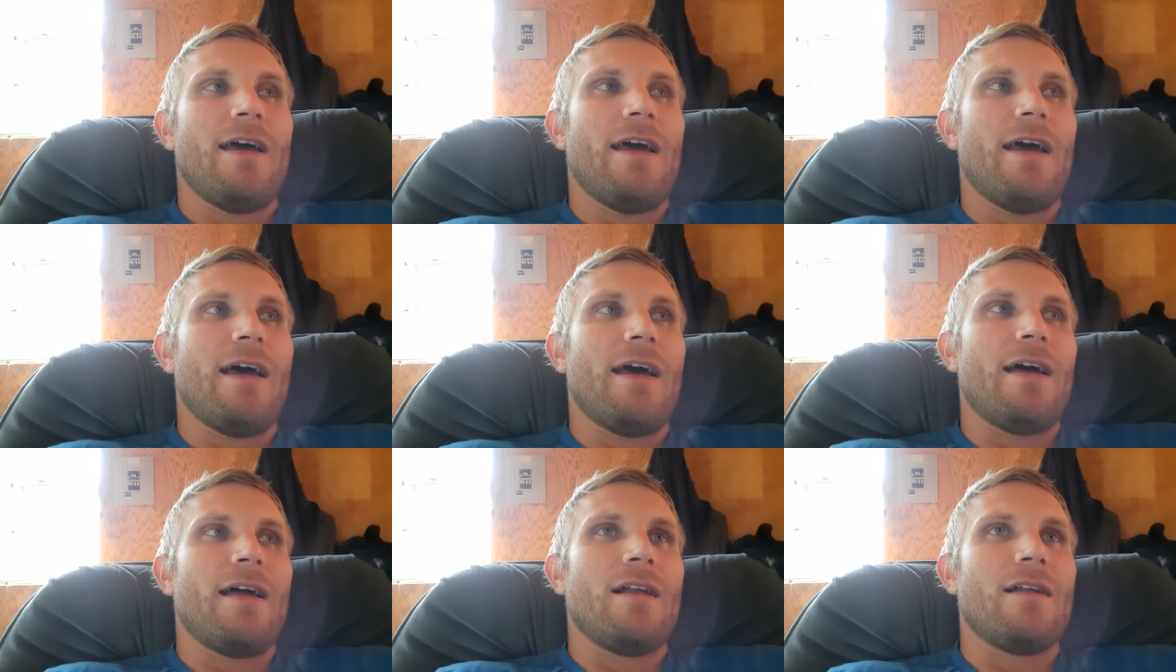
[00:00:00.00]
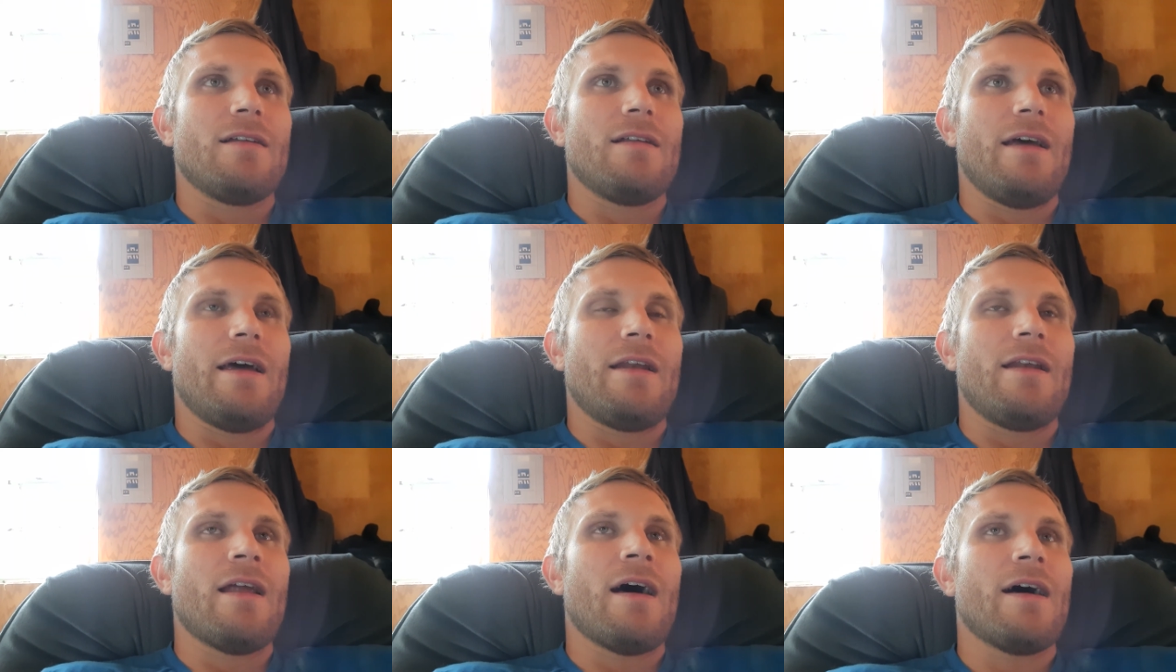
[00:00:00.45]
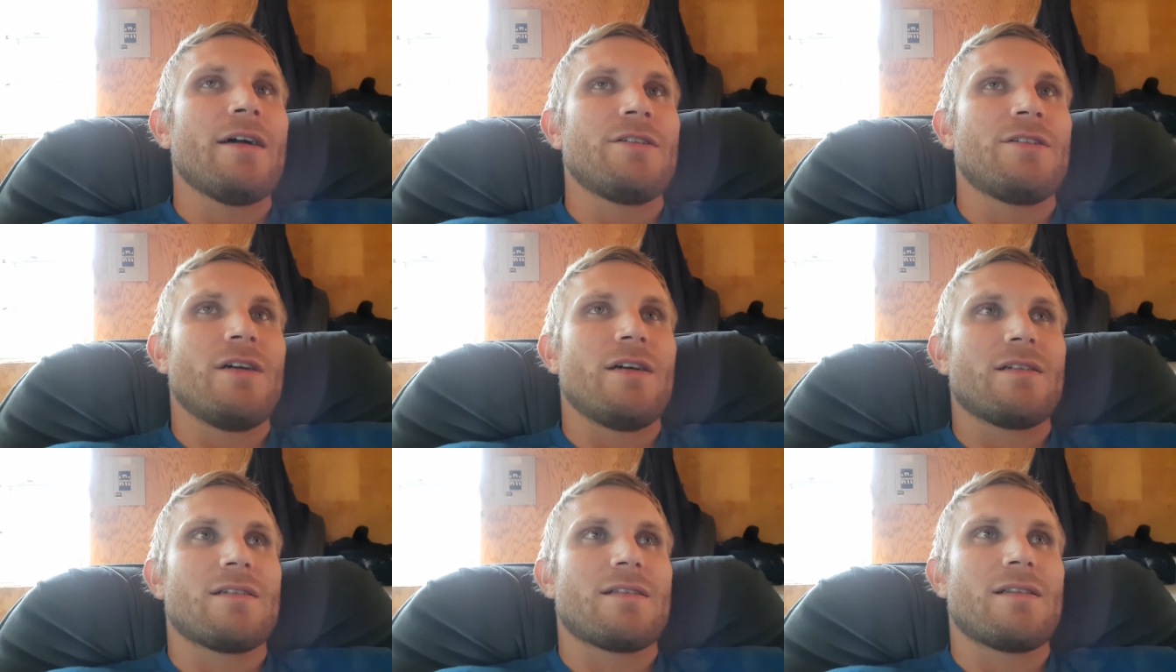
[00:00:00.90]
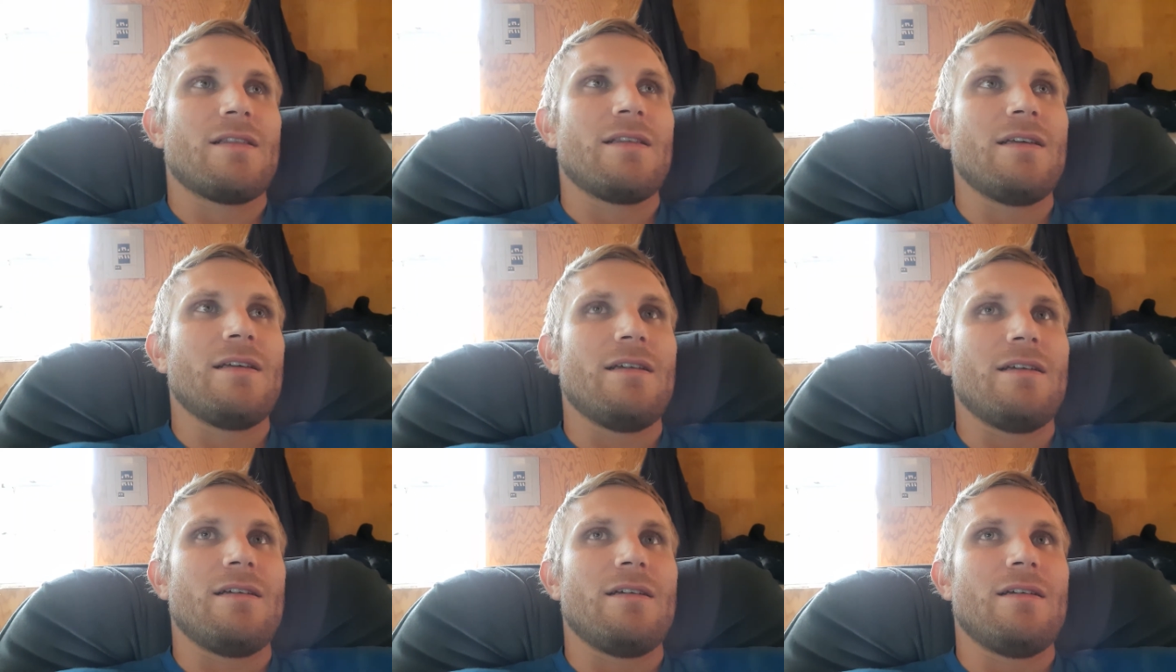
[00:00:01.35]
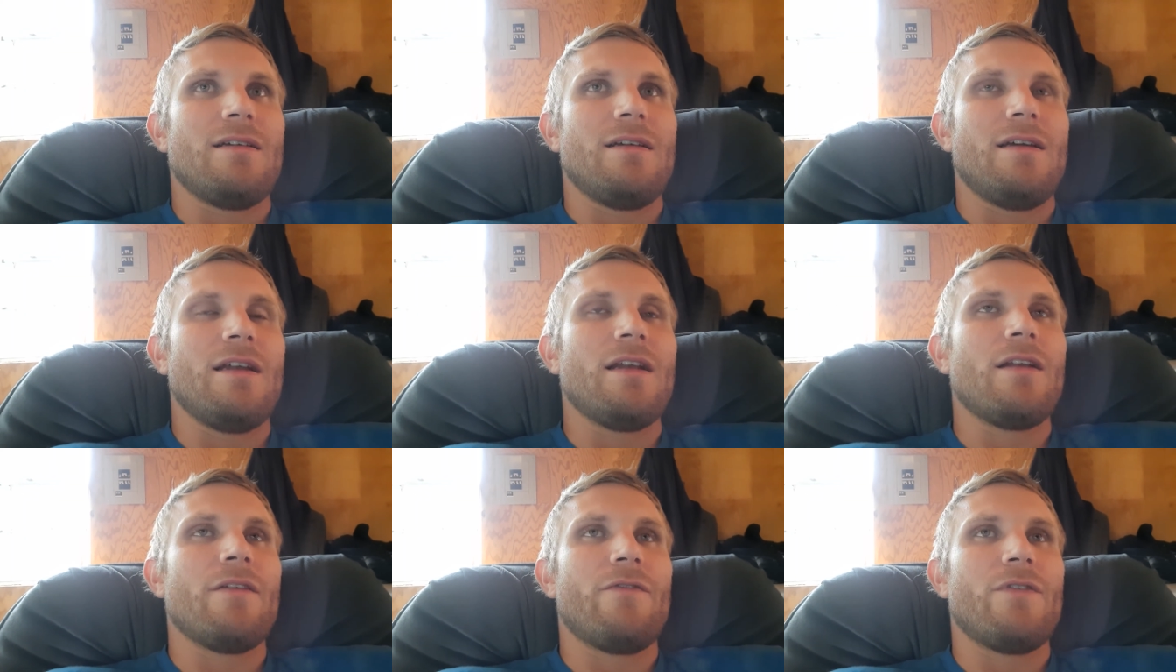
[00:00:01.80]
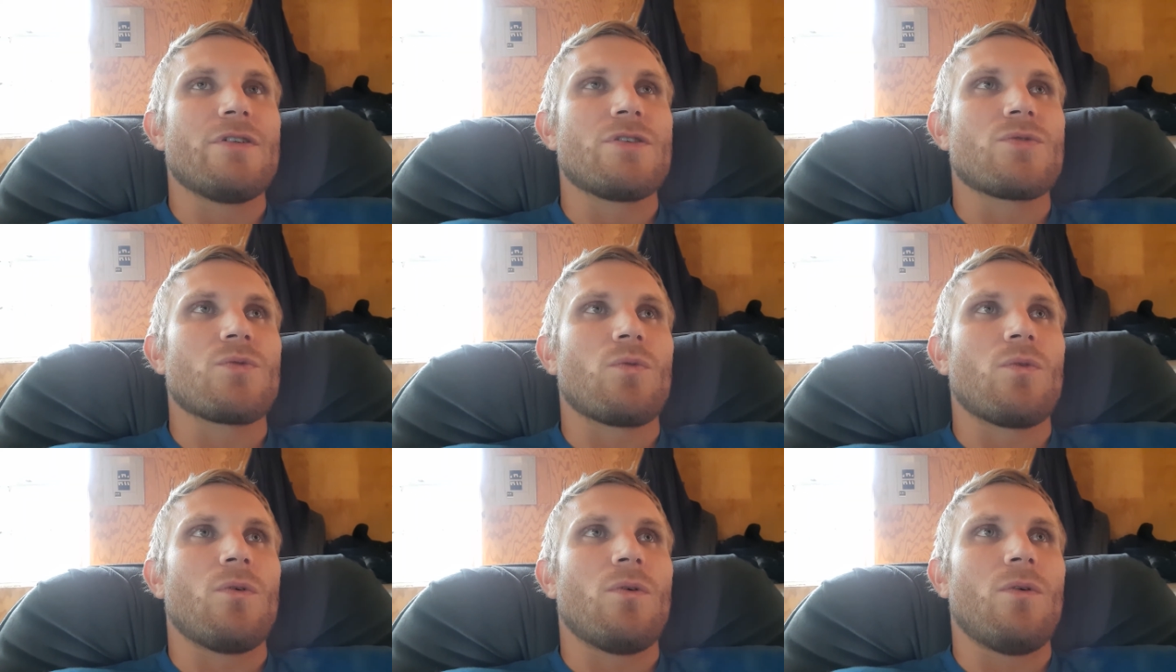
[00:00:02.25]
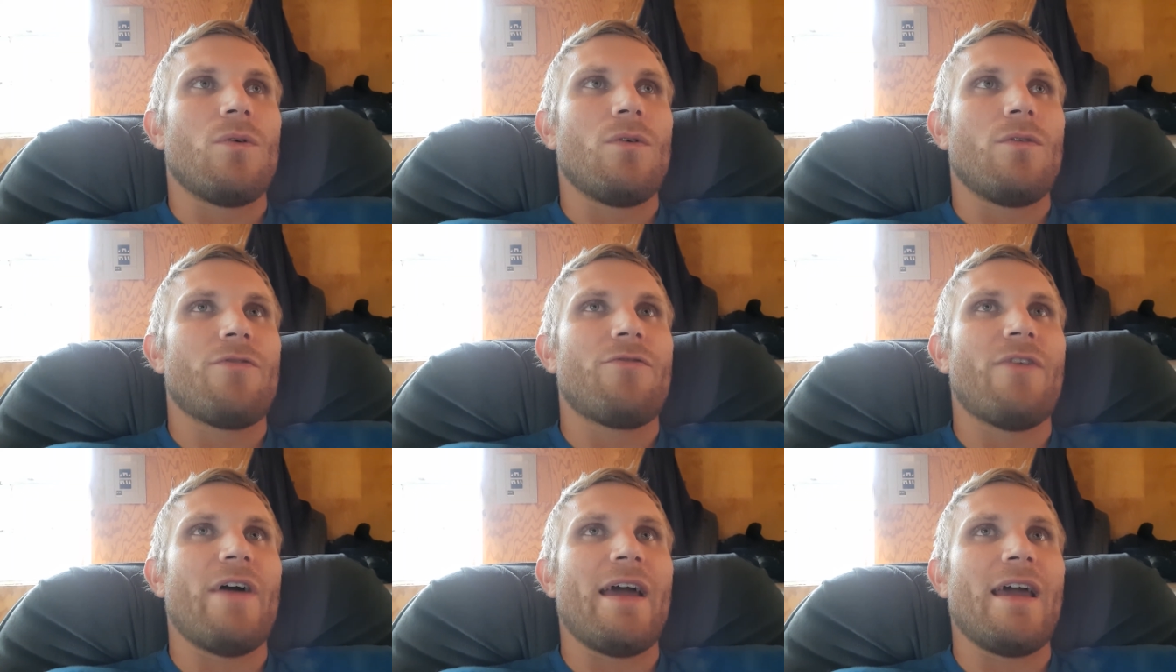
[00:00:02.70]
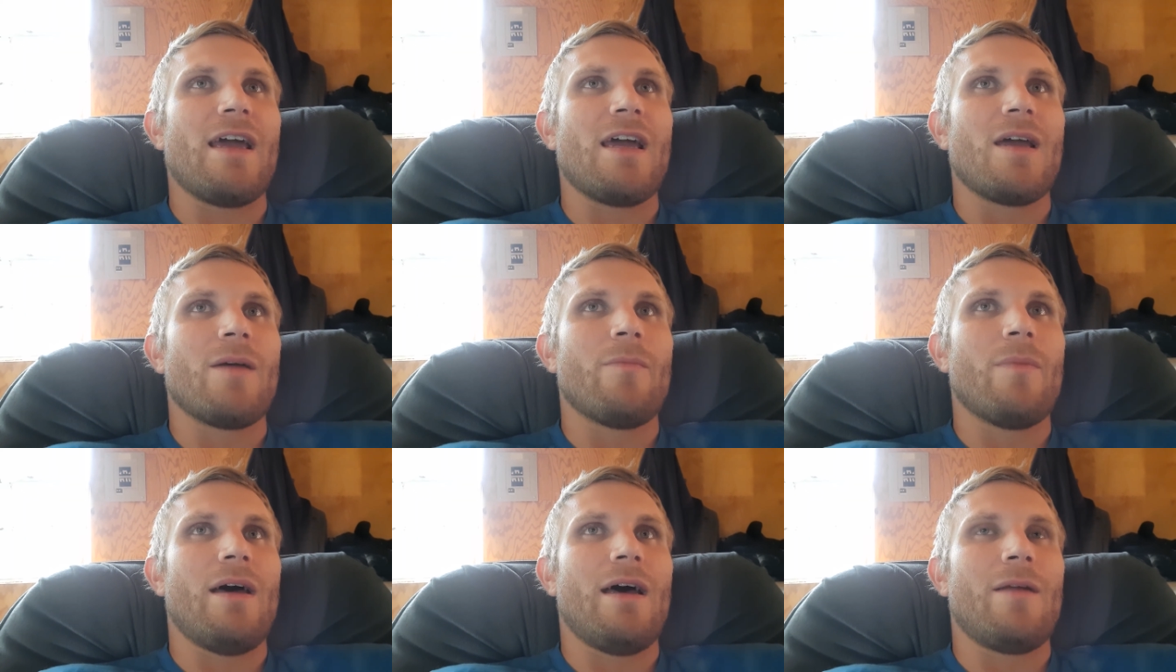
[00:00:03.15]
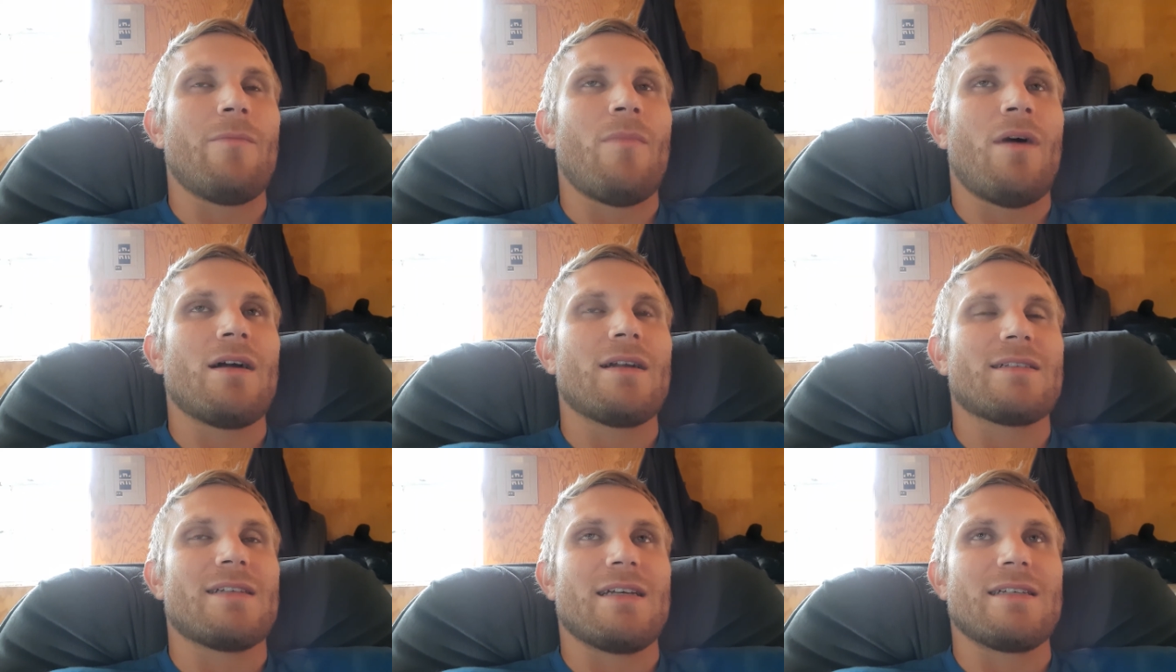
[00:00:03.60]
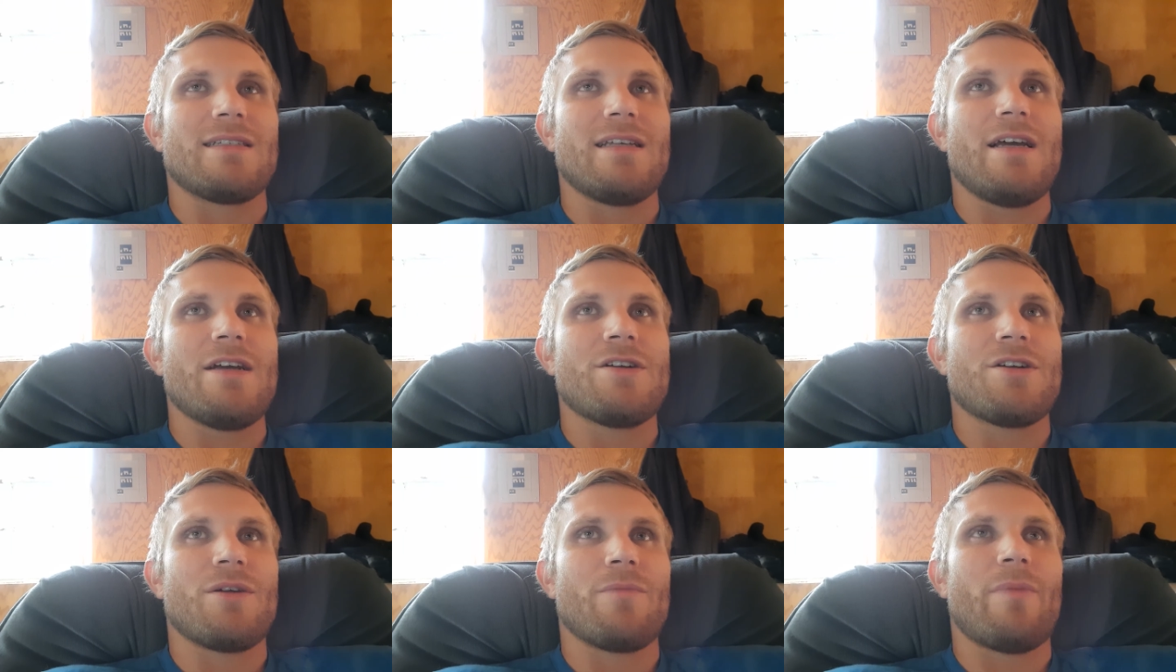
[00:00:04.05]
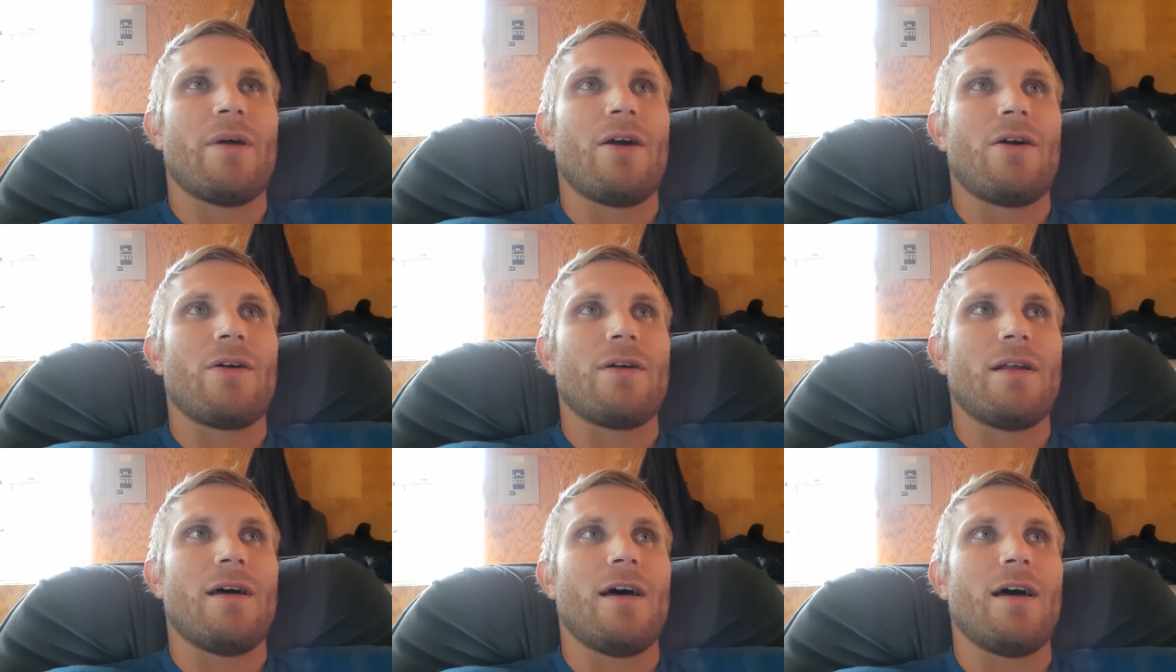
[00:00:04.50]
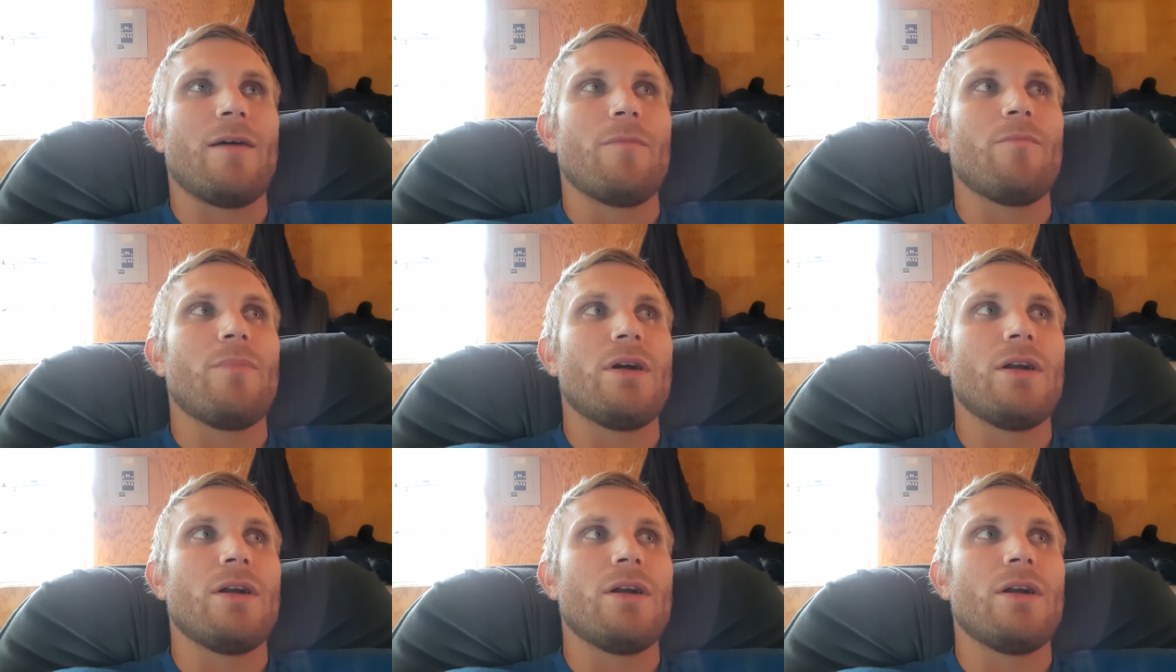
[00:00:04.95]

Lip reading: and not just the individual fame and monetization paradigm,